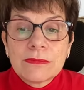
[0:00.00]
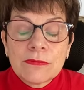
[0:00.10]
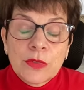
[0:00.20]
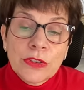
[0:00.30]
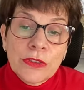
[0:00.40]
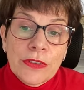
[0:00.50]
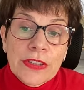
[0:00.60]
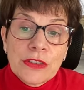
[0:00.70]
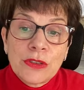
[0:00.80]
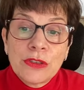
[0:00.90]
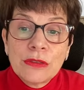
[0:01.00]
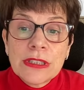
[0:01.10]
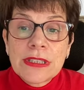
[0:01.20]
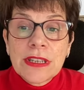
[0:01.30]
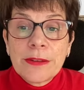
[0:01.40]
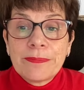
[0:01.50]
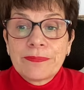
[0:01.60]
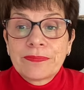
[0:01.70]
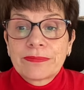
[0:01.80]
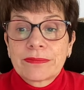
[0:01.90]
one other thing to do is
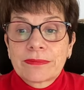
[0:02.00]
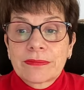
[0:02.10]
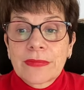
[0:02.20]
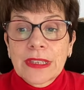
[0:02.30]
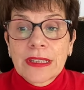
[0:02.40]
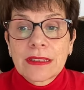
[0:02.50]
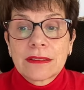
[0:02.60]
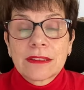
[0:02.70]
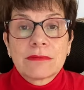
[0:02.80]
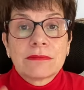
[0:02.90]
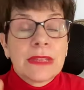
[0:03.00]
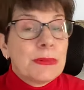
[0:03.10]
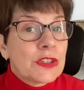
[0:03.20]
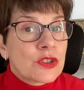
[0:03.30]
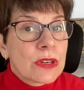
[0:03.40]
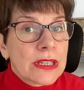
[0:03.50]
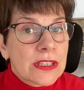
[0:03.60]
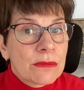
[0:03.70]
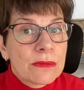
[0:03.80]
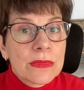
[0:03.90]
um, maybe try
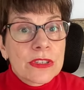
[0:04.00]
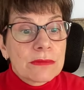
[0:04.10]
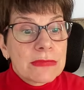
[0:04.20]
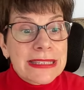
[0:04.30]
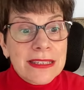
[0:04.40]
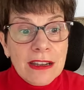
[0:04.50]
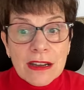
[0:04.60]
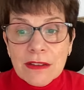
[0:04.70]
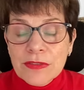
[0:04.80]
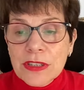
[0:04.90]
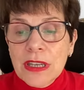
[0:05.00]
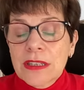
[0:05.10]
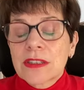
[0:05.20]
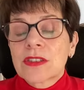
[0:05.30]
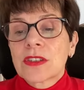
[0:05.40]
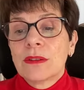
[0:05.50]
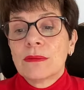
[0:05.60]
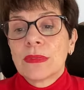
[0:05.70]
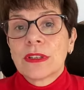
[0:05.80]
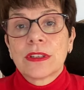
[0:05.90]
some, some scarves,
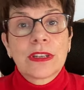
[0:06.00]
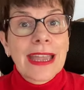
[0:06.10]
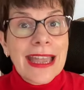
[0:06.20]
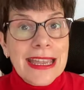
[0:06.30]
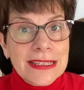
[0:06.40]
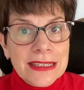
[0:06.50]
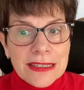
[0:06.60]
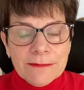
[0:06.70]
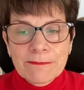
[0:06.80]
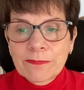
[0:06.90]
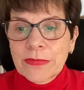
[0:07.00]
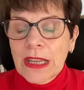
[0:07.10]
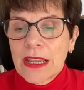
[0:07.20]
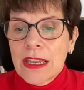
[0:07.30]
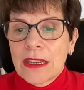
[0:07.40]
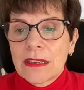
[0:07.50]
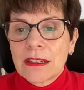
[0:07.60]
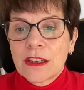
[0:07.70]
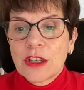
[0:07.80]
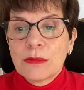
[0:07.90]
some uh, hats.
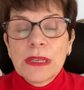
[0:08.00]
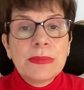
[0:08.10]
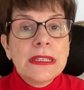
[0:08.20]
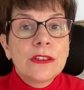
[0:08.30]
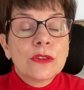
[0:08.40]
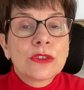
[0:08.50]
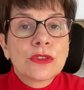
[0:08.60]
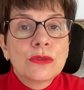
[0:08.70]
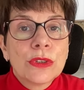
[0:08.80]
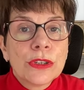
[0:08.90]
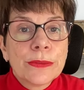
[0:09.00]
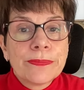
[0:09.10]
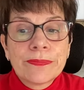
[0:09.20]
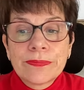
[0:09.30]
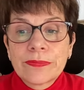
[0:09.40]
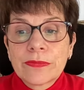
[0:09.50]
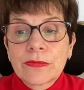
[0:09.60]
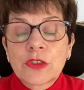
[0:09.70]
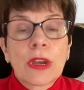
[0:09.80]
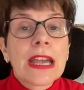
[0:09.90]
Uh, maybe go to um,
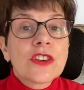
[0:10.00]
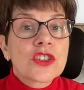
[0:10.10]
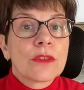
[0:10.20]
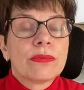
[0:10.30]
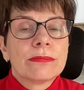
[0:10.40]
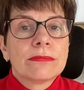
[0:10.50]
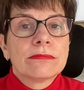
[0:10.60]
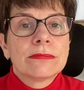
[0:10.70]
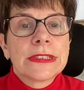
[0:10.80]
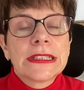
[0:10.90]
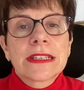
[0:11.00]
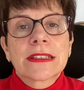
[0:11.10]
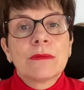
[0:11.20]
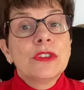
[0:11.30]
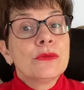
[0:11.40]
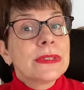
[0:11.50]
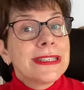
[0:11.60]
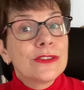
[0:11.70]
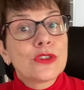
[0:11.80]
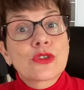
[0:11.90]
to hat shop and ask them, you know, what
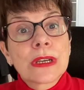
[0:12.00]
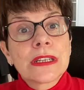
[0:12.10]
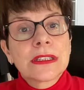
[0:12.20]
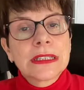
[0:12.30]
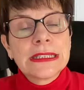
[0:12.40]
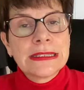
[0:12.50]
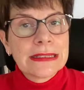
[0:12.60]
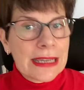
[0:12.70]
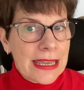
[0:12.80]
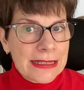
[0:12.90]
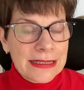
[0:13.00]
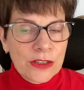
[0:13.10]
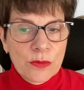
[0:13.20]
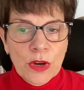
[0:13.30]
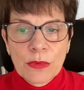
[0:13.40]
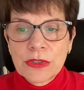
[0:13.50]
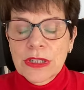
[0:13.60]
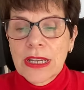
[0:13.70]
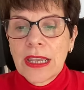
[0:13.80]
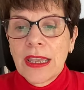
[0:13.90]
is the trend in hats at the moment?
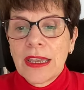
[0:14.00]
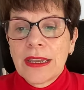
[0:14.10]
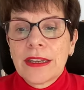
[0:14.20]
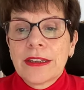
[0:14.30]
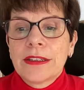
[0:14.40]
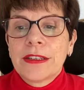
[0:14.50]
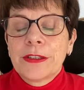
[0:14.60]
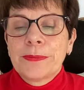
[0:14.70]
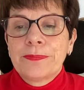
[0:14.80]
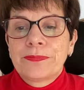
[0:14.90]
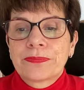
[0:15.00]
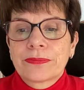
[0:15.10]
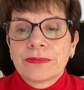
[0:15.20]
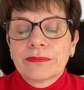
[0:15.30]
Um,